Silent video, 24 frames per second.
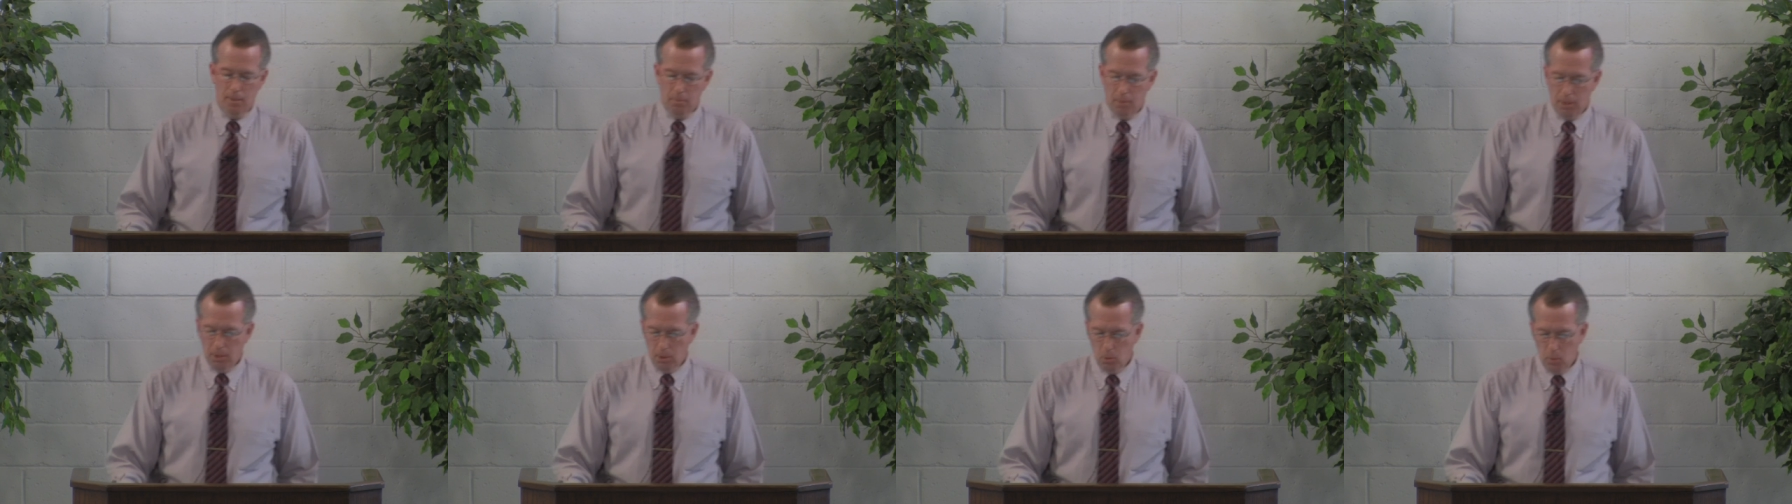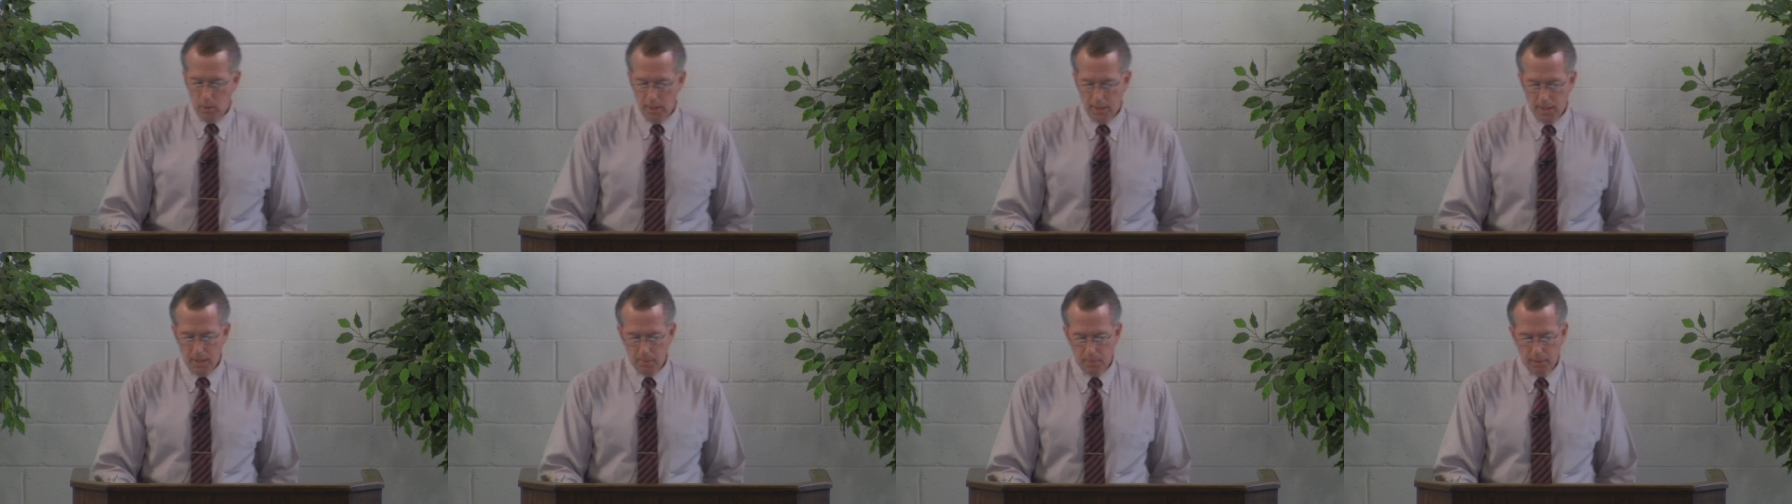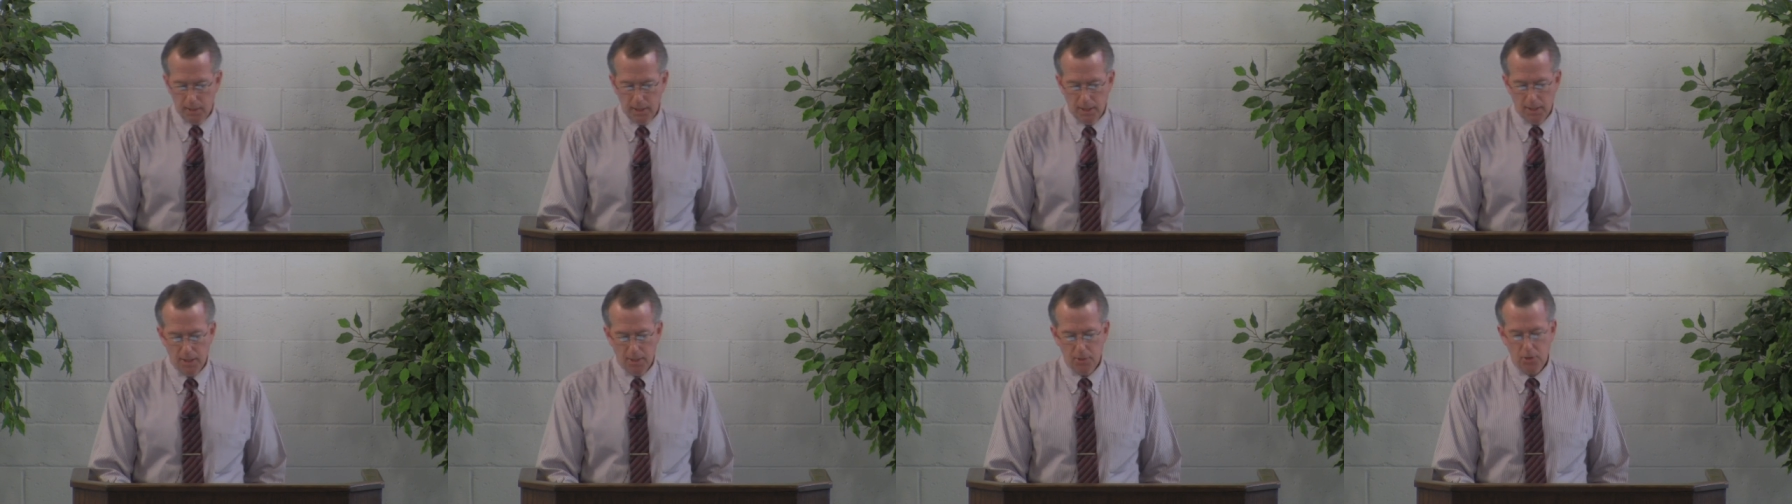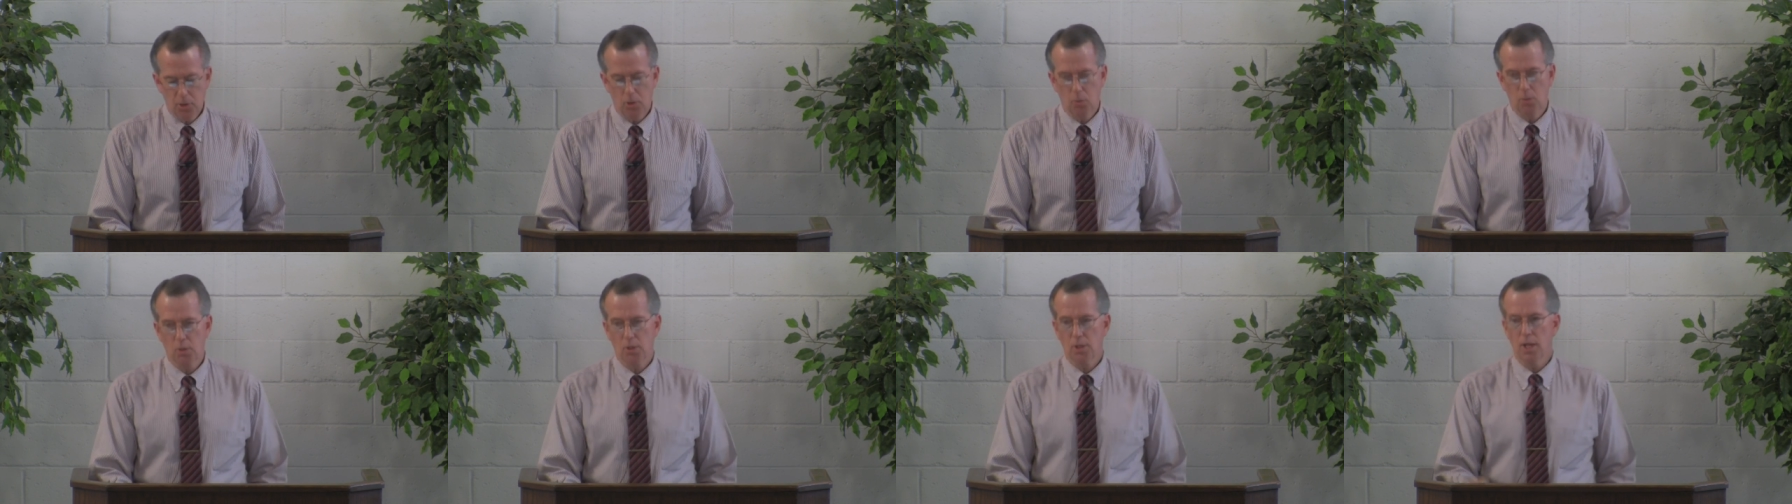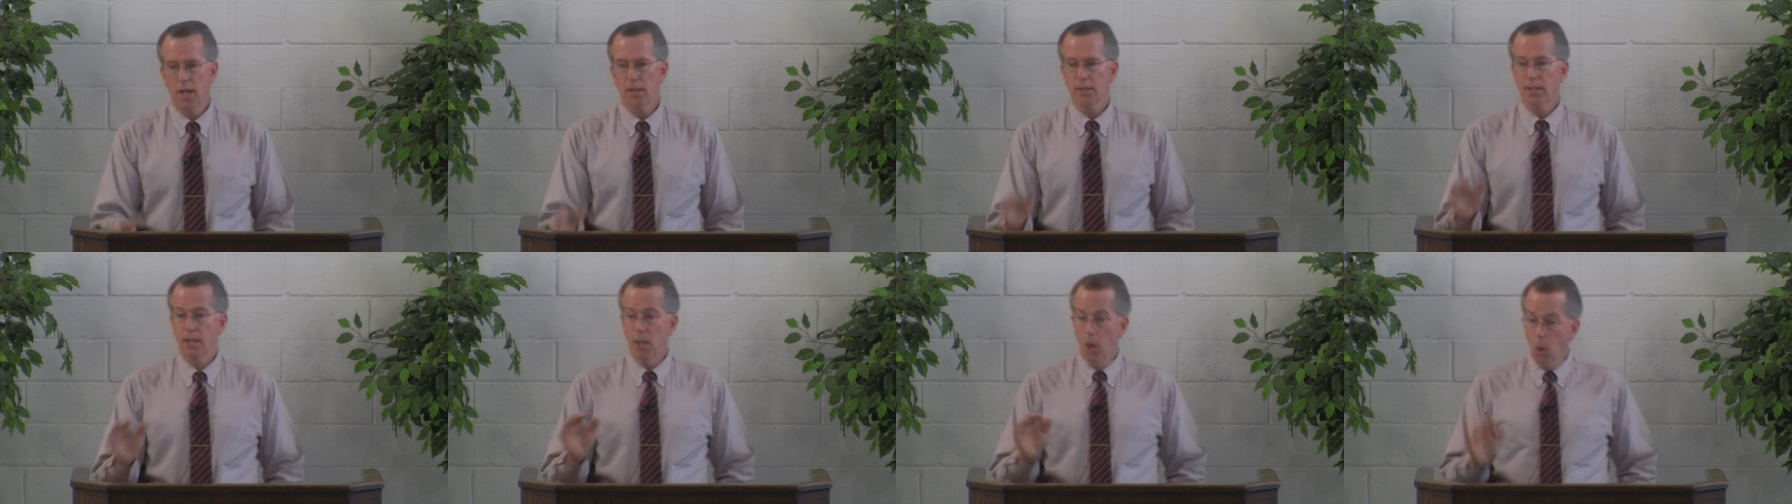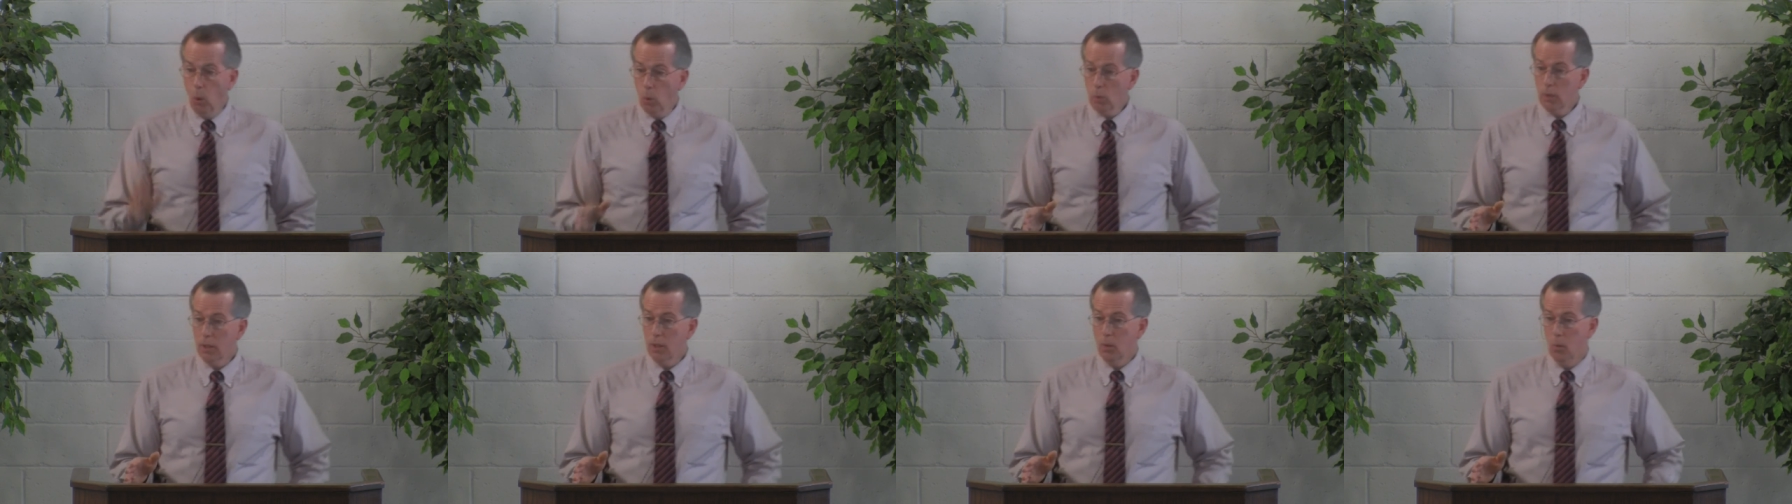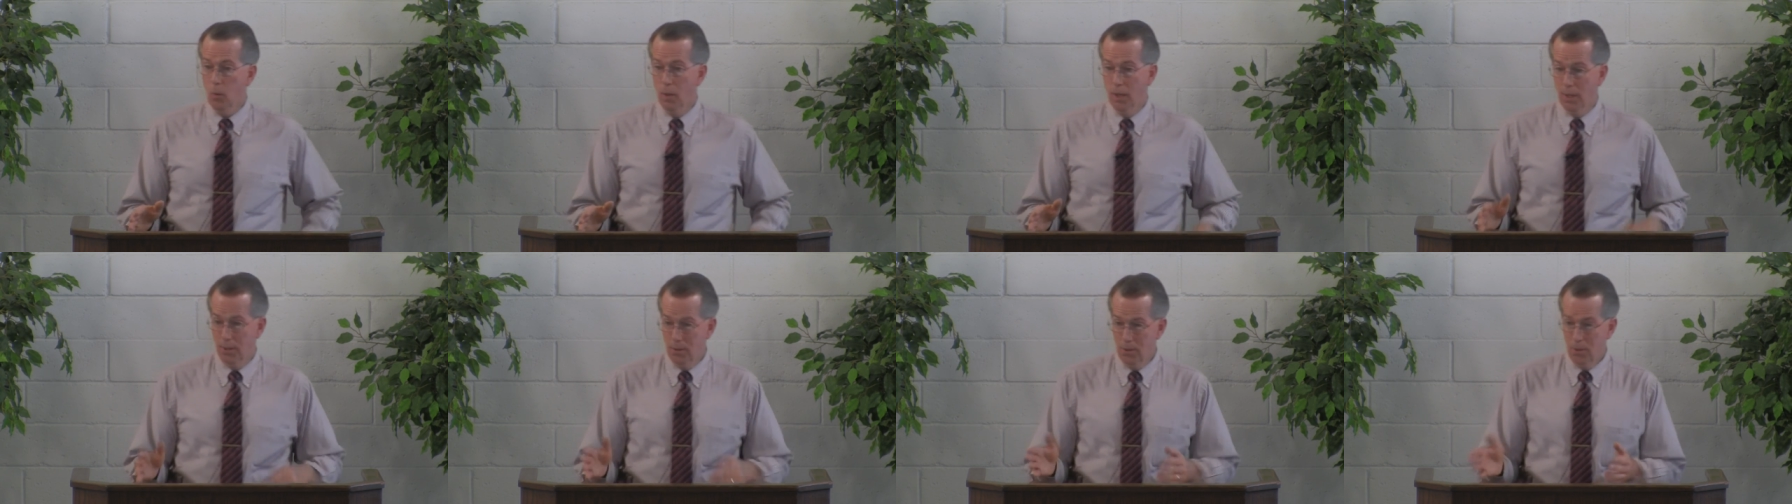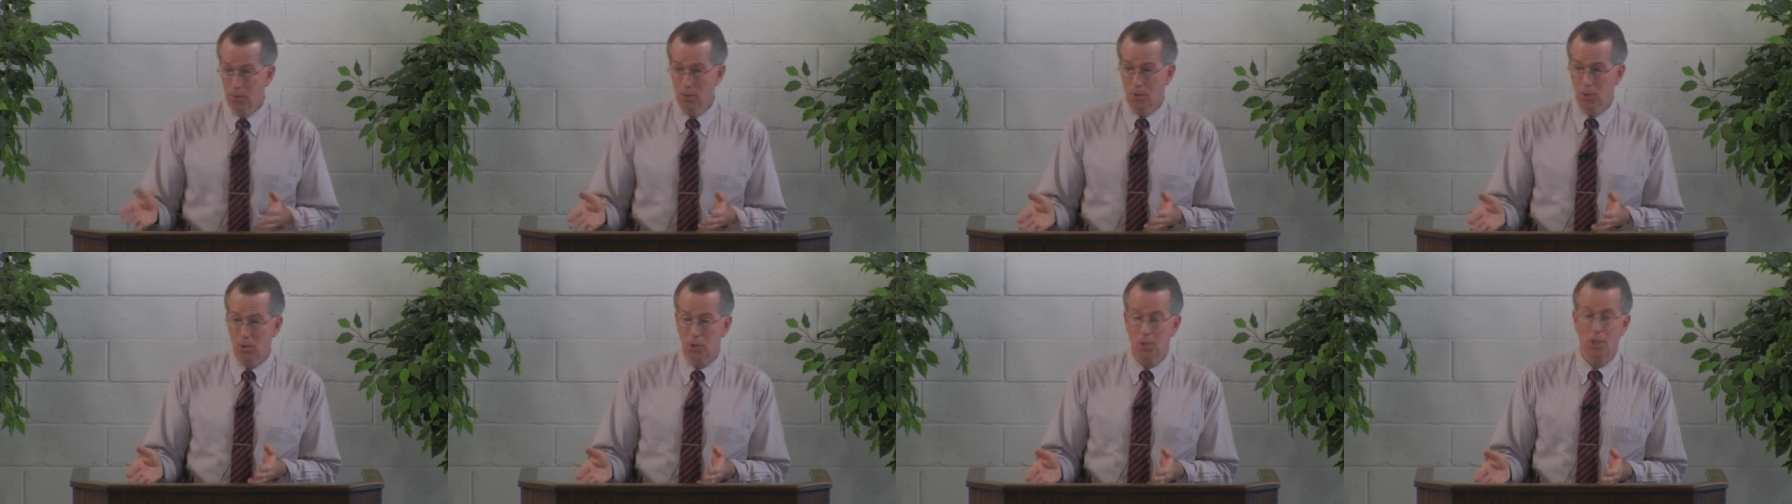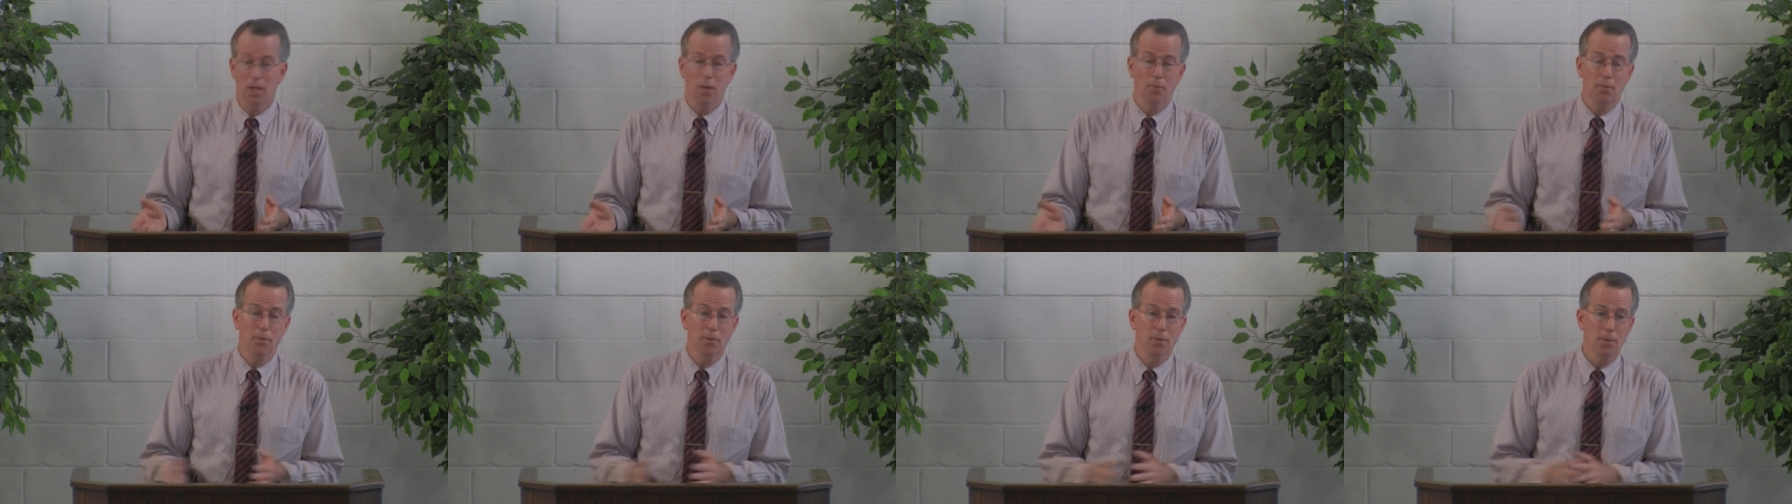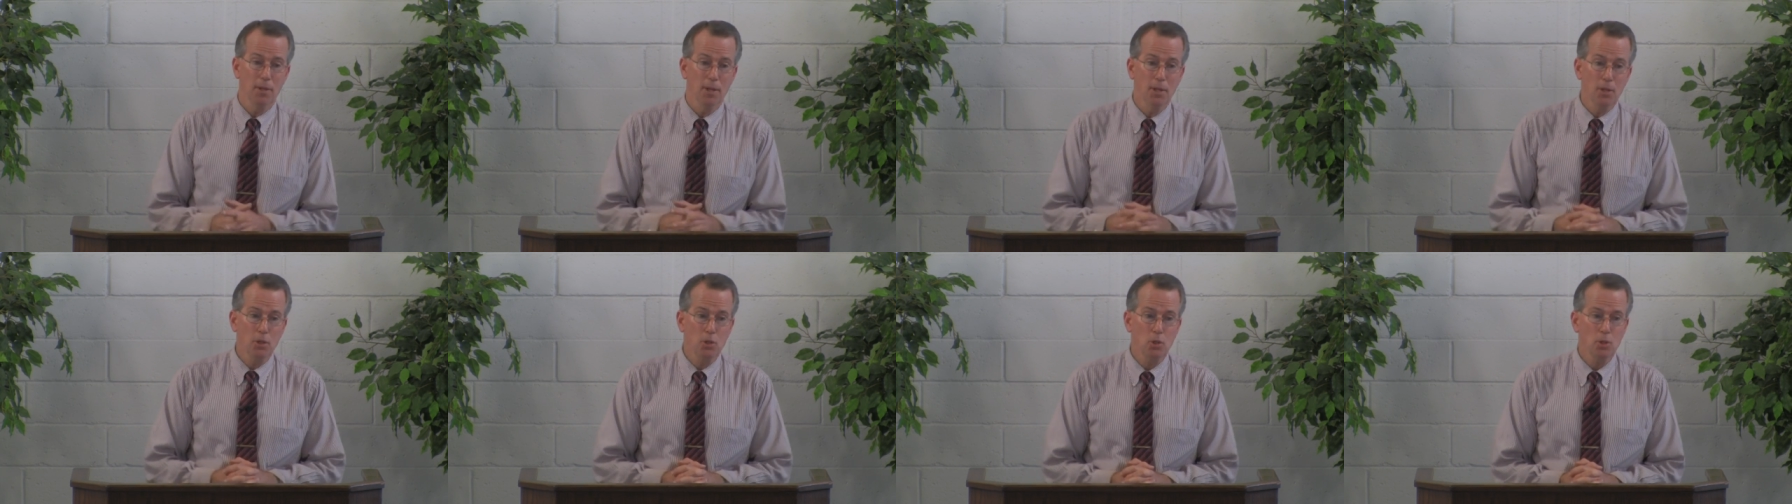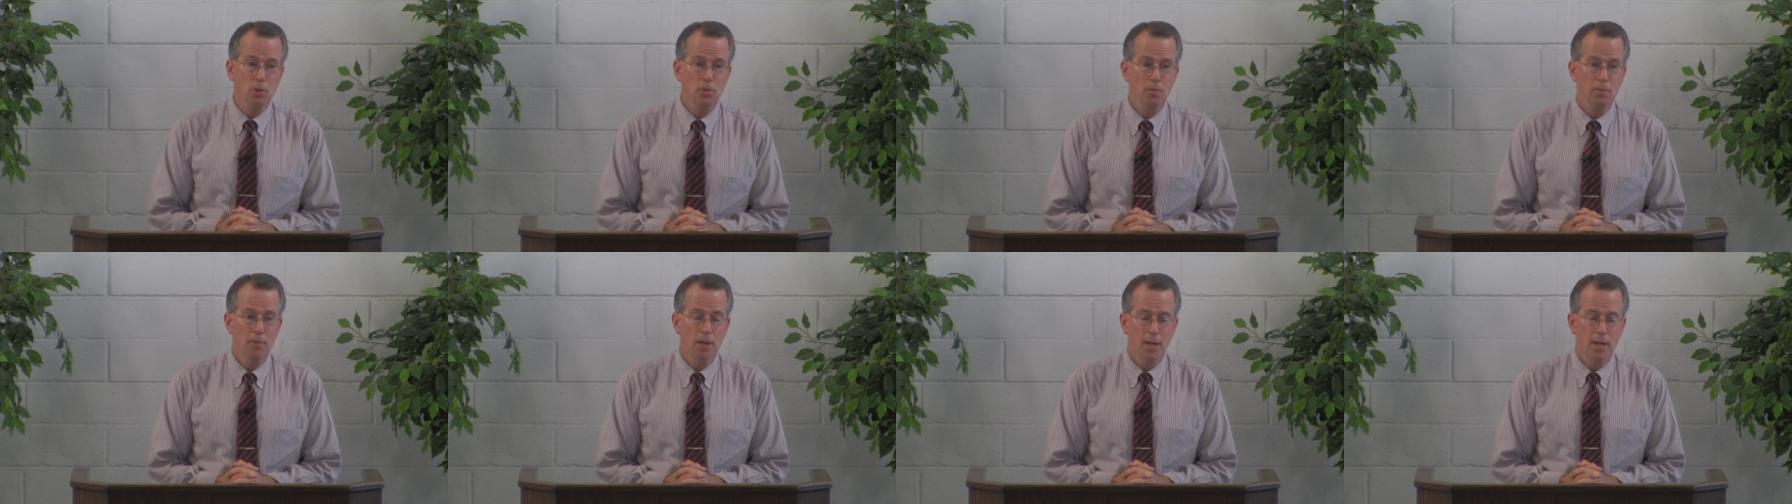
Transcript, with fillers: By the way, Nebuchadnezzar was not the only one who discovered this.